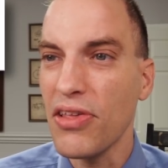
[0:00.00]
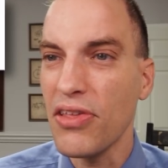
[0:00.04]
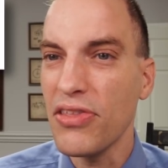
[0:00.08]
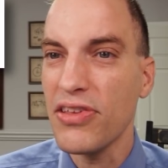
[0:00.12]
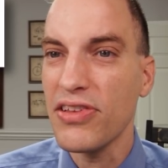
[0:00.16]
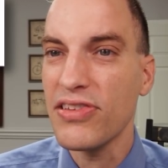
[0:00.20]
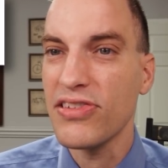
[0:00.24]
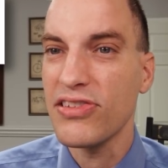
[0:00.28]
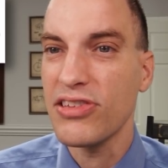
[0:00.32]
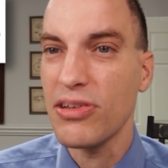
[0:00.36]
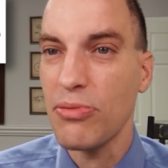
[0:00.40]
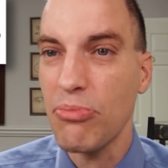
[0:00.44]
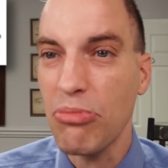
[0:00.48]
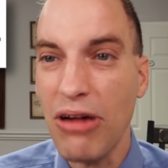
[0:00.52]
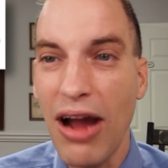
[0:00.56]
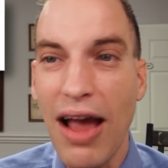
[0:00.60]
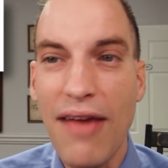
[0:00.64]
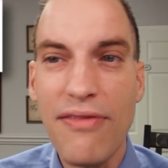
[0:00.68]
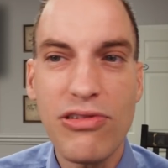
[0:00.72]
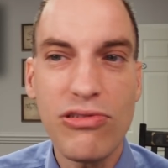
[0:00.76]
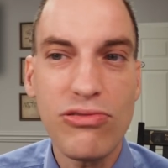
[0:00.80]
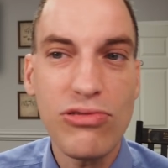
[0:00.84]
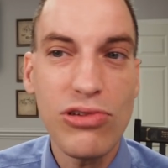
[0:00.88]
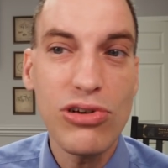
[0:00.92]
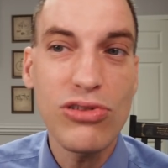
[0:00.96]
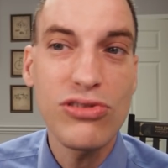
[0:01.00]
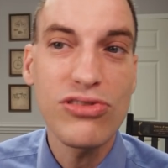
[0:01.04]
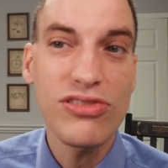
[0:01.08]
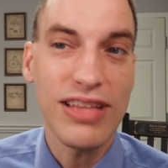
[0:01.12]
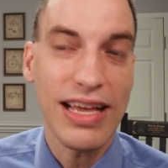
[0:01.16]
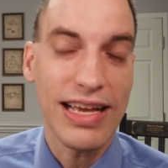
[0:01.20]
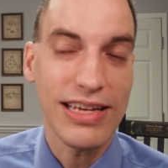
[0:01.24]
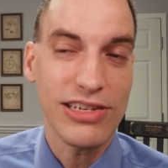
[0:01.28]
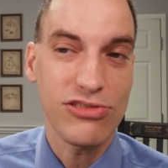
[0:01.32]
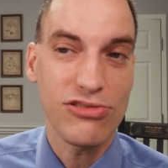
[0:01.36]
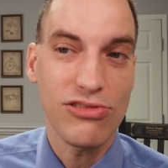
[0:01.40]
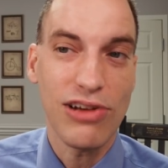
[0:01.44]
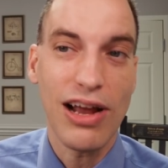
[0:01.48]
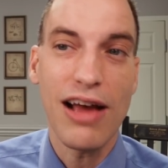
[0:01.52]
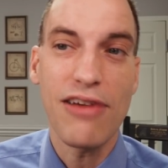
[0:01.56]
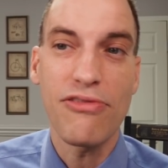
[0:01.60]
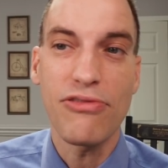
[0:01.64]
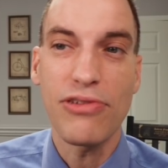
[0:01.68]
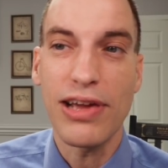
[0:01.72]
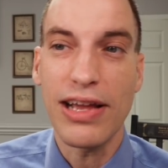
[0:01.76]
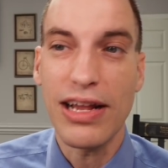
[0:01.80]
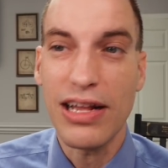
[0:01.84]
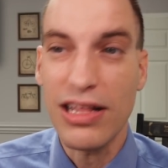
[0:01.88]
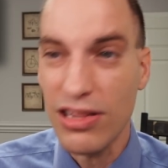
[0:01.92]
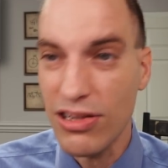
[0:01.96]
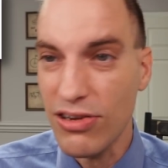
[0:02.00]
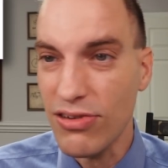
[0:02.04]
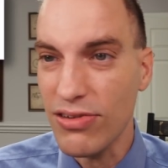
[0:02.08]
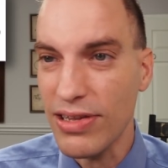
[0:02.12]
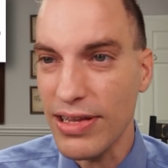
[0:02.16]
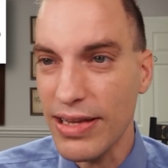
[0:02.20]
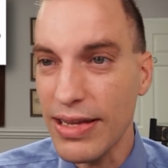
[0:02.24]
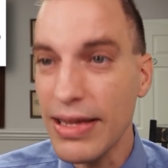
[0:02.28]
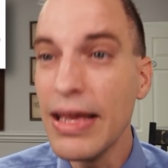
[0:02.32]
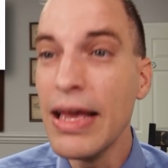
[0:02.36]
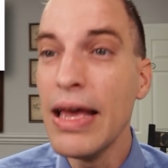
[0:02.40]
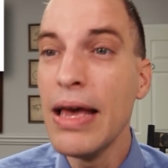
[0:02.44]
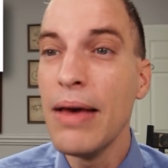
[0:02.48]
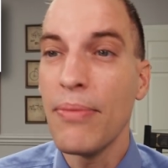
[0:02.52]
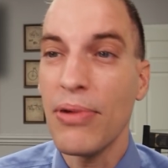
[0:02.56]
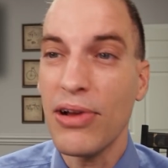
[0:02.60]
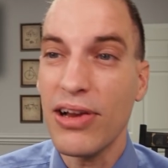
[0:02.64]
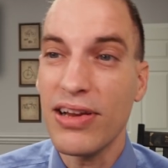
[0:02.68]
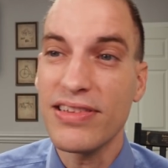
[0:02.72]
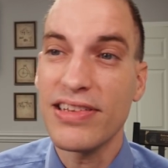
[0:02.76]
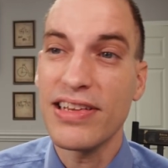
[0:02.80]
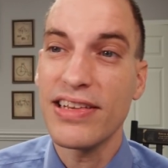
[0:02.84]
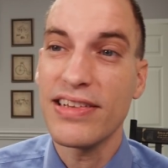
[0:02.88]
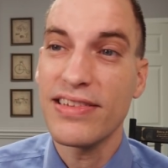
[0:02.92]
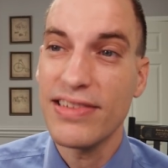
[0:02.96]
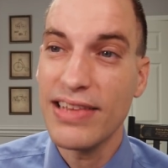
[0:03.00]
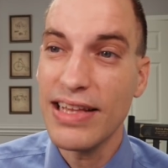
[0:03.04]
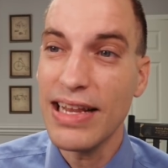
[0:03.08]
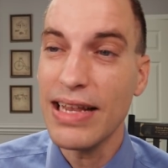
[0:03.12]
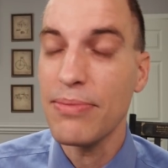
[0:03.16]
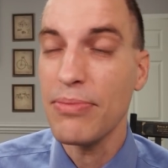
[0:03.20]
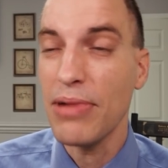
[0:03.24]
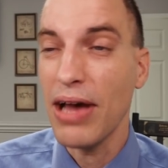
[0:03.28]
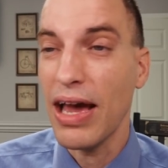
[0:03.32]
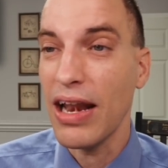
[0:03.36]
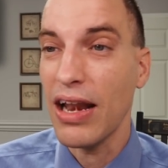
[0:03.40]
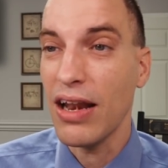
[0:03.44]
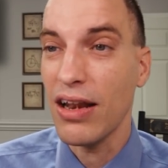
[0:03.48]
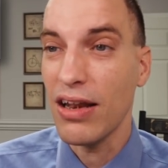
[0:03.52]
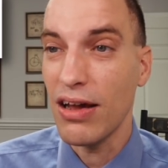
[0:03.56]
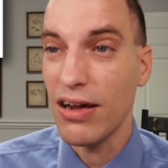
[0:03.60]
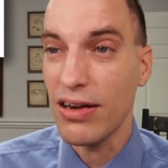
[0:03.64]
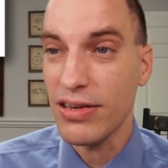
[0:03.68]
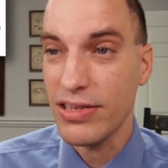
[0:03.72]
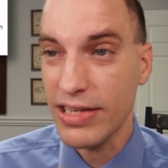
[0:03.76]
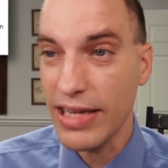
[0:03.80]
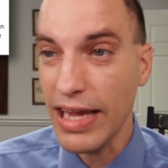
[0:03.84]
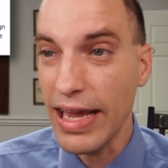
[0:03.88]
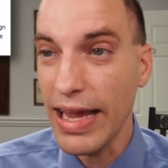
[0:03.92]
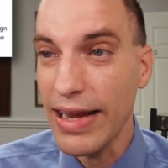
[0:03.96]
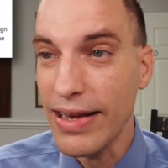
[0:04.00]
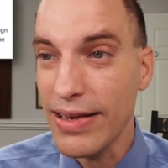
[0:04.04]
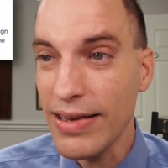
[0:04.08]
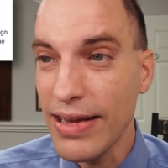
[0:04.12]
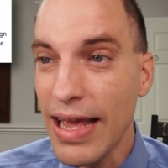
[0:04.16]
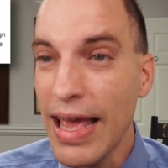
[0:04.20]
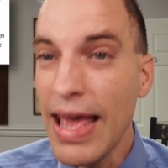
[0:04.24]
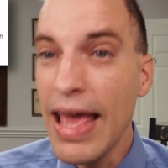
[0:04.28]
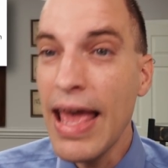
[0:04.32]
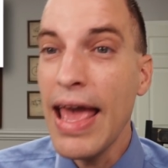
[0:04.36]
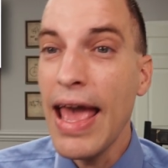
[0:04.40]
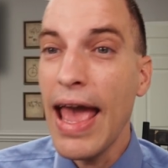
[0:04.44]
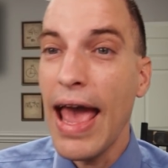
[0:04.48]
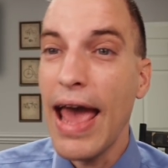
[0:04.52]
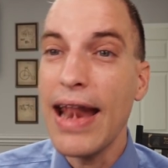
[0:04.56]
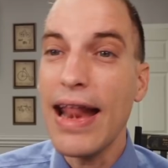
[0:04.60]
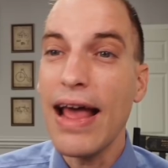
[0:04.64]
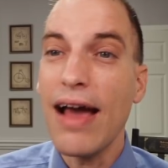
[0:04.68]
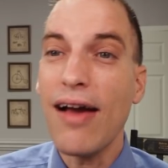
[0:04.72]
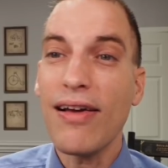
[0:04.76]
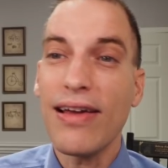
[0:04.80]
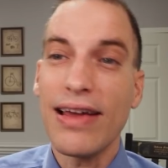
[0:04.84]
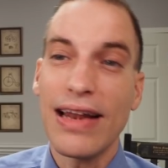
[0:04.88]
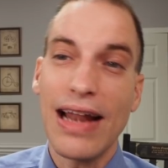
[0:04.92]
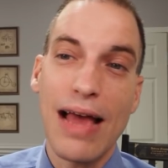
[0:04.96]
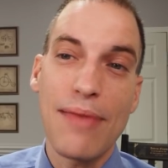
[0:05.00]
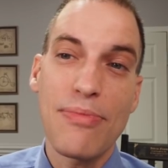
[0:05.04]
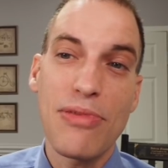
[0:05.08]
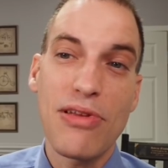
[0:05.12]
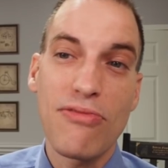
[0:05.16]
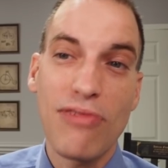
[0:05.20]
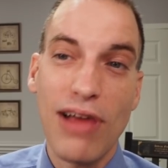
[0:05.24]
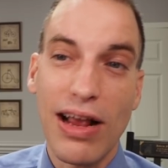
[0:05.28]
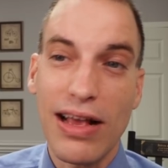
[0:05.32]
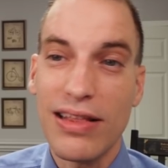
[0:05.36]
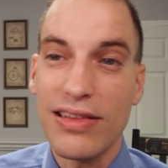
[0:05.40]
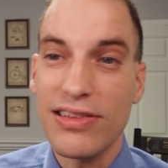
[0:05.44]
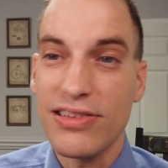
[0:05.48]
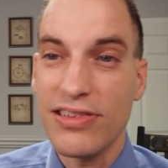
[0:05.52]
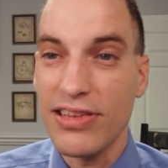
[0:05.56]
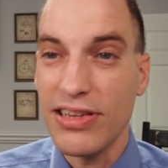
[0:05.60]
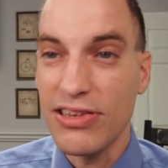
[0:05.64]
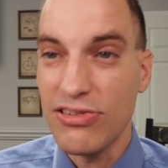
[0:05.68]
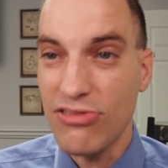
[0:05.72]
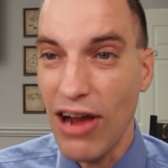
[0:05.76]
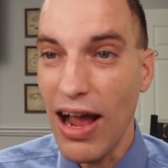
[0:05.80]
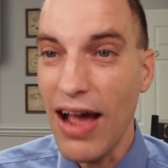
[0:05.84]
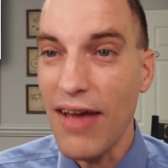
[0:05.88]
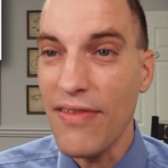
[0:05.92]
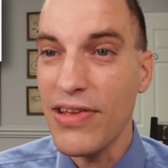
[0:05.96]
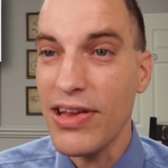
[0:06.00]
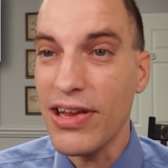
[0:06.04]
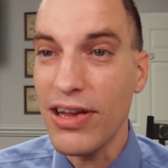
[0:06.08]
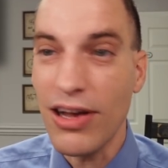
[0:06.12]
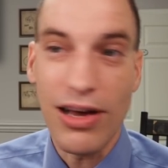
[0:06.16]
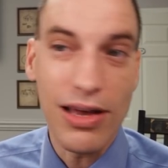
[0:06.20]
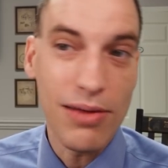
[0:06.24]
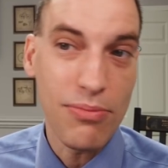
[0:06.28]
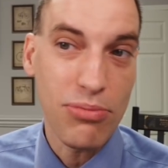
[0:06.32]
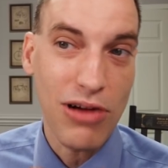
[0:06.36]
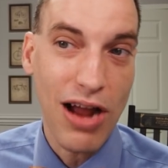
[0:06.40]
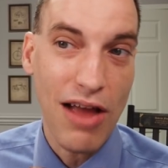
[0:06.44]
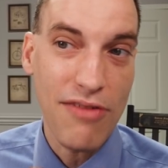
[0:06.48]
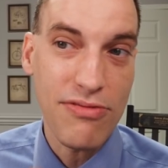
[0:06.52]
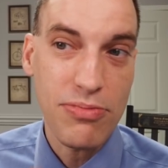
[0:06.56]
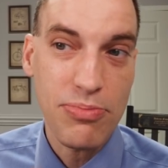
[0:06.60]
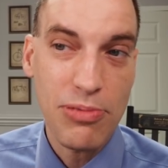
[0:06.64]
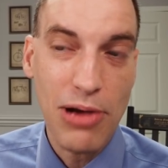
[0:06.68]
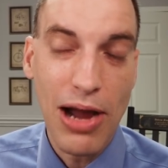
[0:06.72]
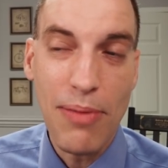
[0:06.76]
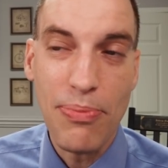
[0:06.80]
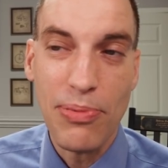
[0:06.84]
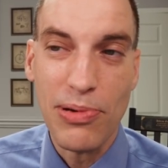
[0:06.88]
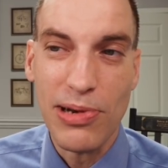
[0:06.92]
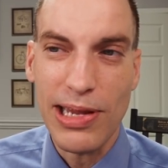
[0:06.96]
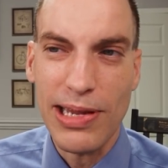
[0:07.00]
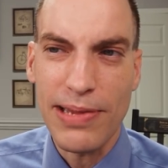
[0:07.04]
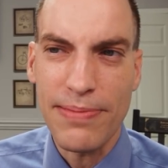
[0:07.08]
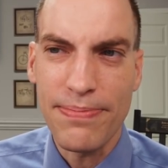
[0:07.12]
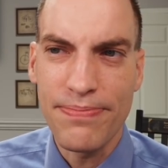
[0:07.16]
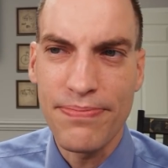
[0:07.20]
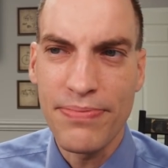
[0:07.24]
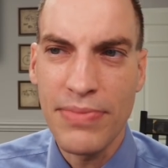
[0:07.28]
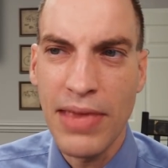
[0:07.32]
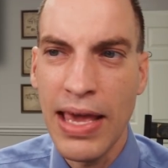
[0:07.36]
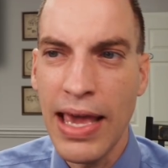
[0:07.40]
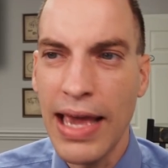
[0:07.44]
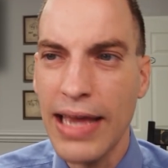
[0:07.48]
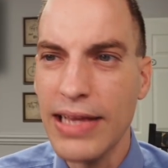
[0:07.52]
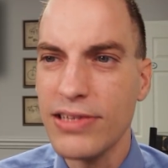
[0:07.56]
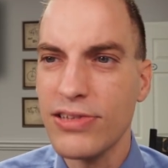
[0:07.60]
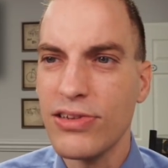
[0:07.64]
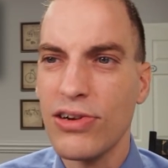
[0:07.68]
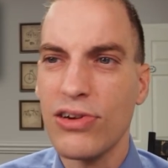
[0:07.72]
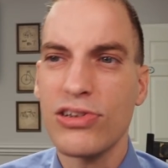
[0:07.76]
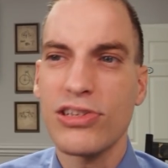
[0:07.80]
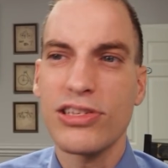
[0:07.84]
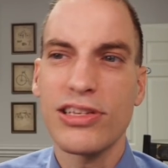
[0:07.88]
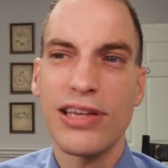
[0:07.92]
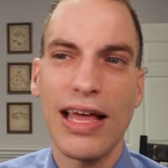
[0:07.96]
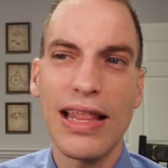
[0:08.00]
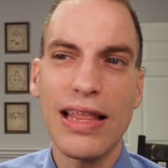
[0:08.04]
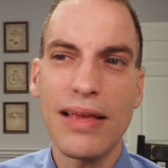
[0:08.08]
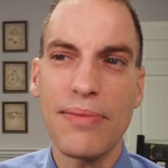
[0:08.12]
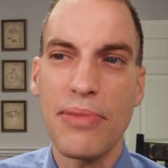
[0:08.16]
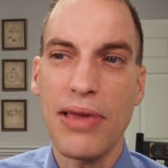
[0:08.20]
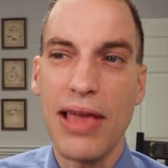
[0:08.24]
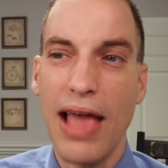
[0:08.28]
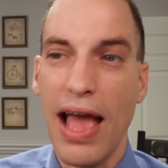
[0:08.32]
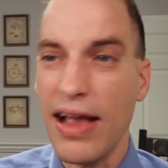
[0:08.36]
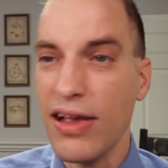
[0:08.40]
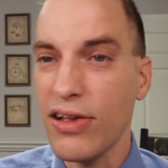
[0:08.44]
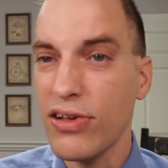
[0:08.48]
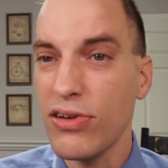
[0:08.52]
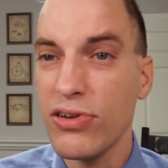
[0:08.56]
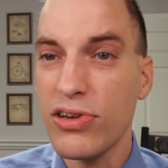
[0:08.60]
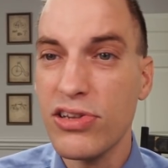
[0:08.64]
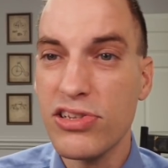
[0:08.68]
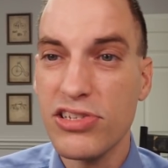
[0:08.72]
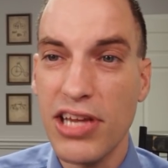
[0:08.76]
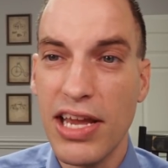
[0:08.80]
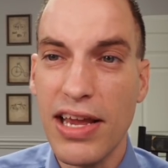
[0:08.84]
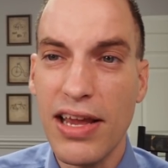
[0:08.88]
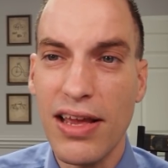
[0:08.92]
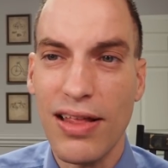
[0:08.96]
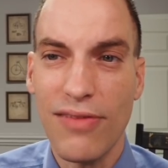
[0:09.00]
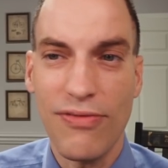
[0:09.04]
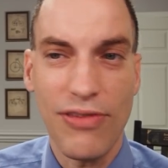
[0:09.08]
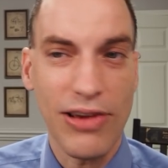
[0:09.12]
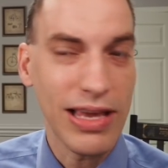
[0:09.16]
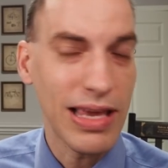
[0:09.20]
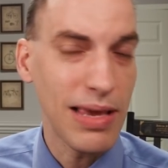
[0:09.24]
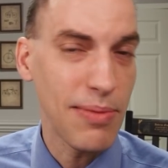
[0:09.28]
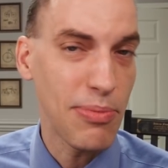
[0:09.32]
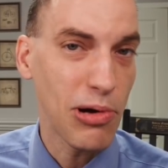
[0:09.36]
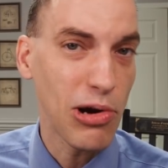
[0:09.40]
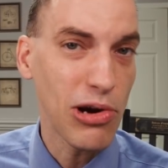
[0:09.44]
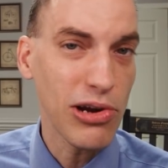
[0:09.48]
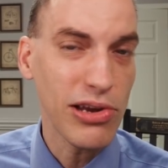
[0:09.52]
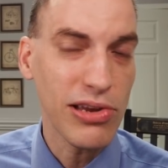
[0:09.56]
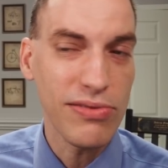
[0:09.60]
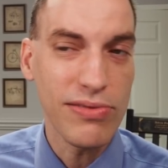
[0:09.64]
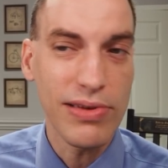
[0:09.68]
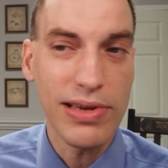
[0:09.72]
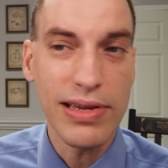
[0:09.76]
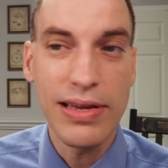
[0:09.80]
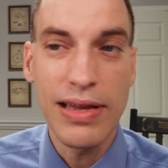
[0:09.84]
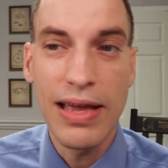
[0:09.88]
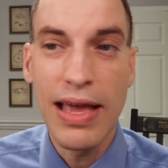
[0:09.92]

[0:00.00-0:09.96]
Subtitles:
that this is a private road/driveway, clearly, because he's sitting behind a locked gate. And how can I be recklessly driving on private property? He starts telling me I can go to jail if I keep arguing.